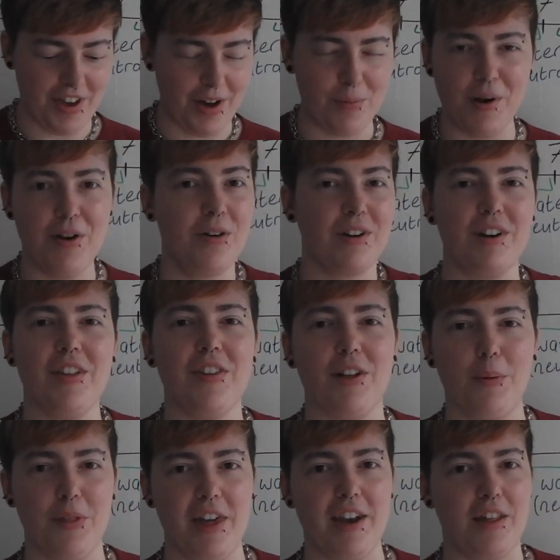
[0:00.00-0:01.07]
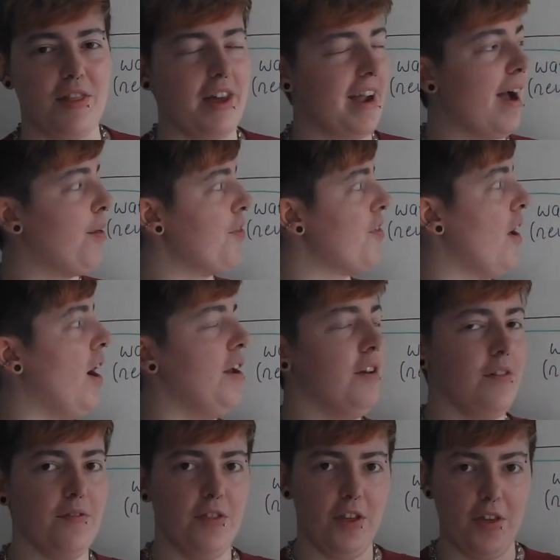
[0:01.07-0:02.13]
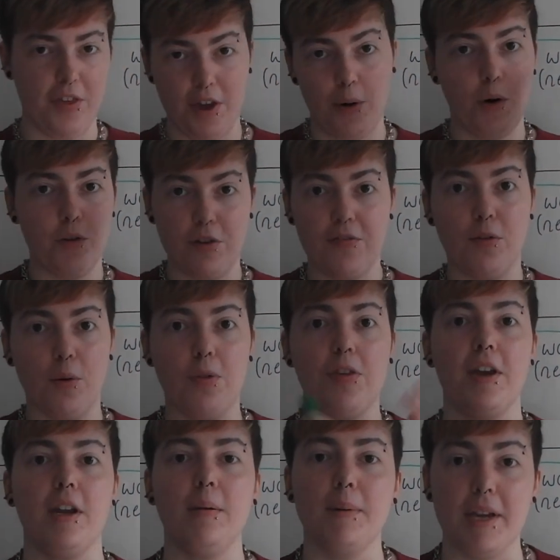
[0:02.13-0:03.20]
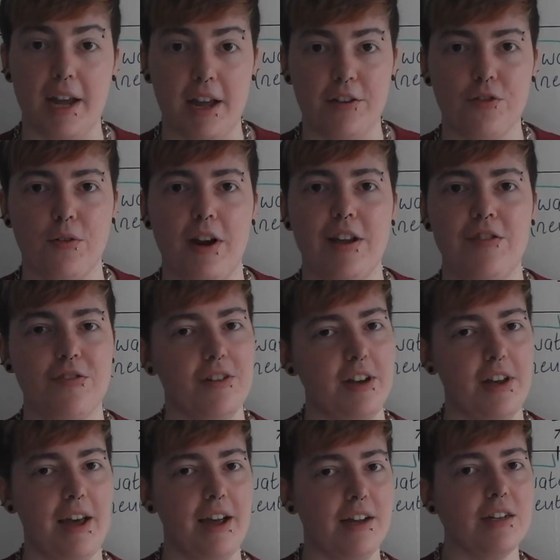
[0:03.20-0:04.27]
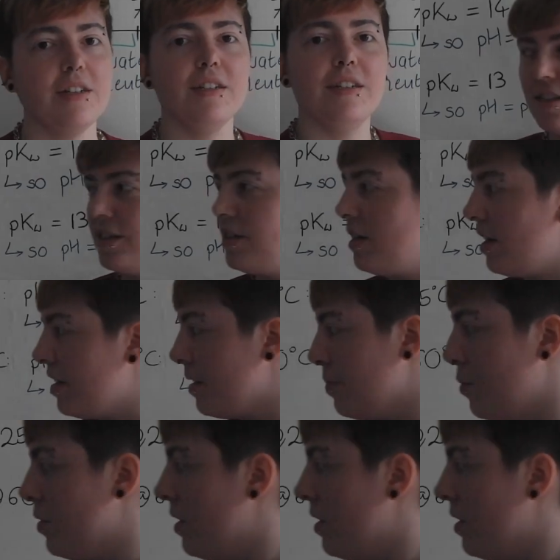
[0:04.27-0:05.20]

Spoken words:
we're not going to deal with anything outside of the 0 to 14 pH range today. I need more